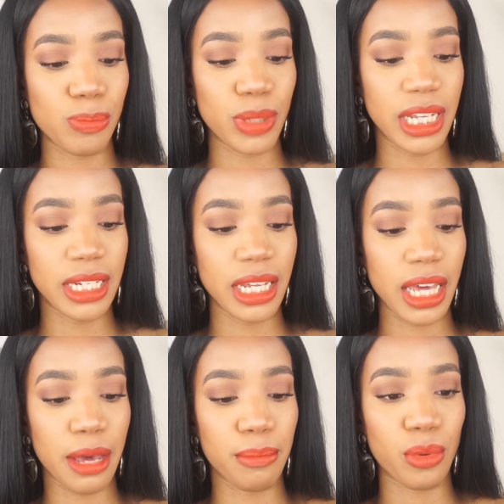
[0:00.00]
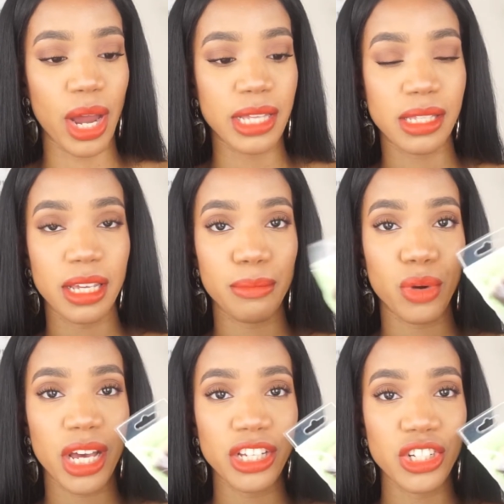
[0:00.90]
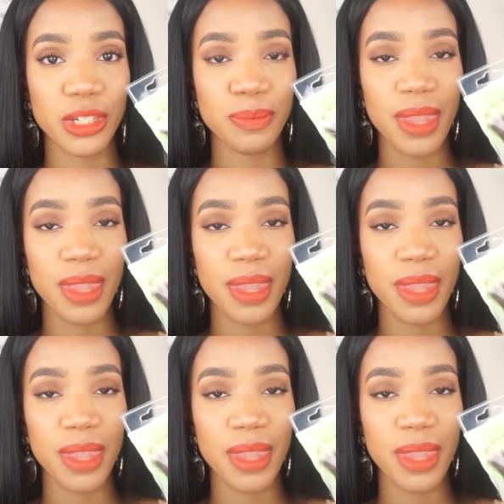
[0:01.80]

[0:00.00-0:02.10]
Blending and Bronzing Brush.